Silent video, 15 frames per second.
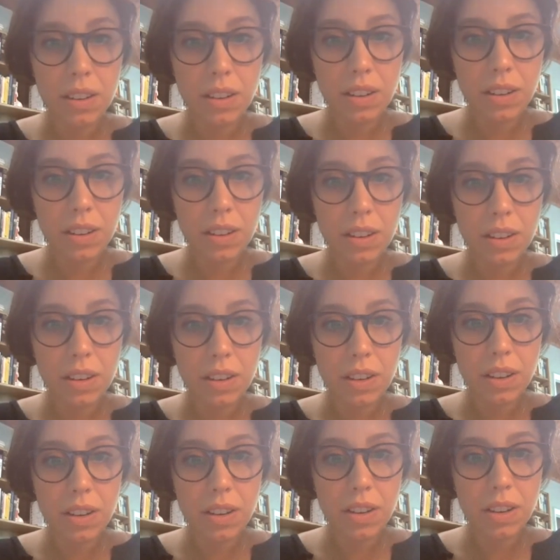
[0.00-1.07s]

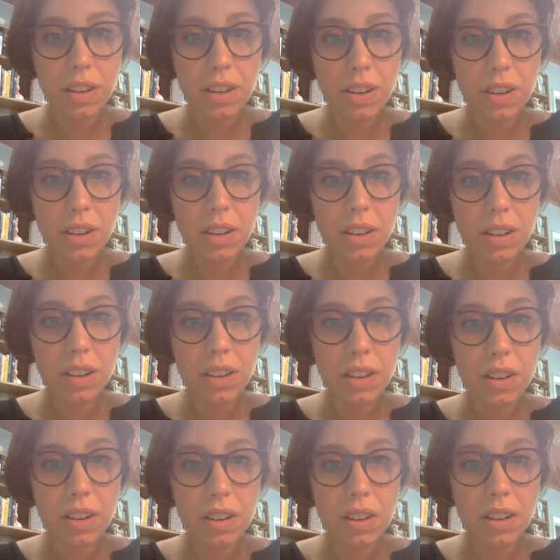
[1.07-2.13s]

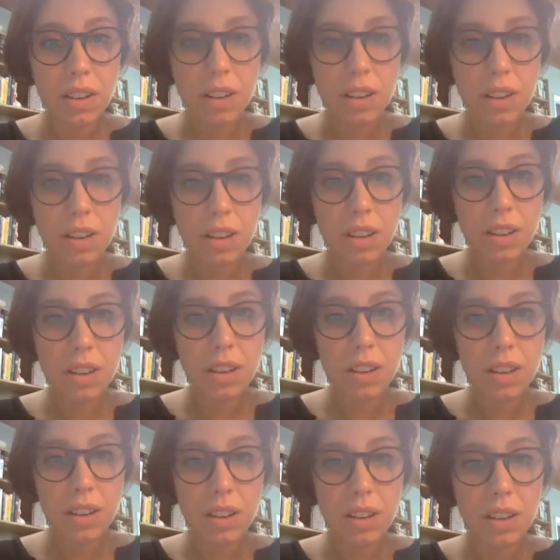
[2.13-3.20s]

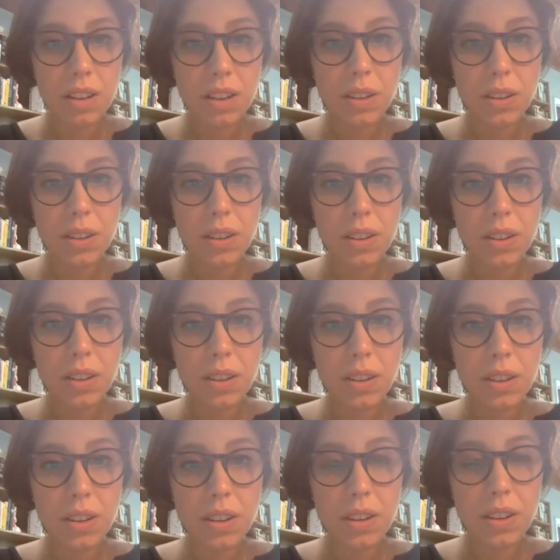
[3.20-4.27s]

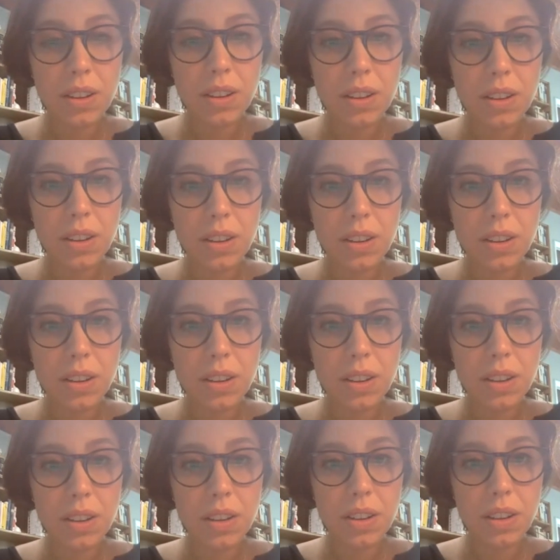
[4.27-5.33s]

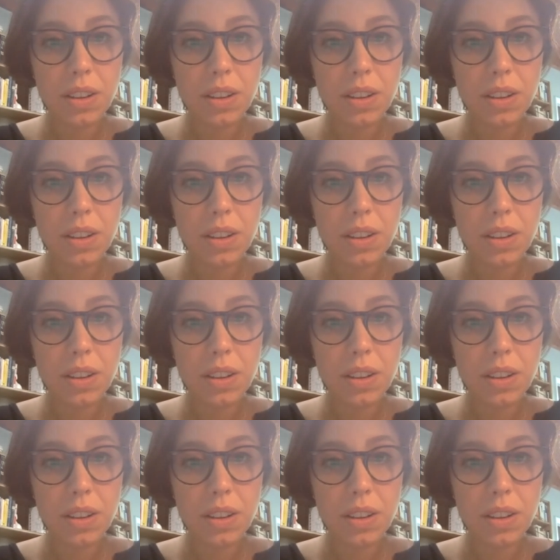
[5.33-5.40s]
(silence)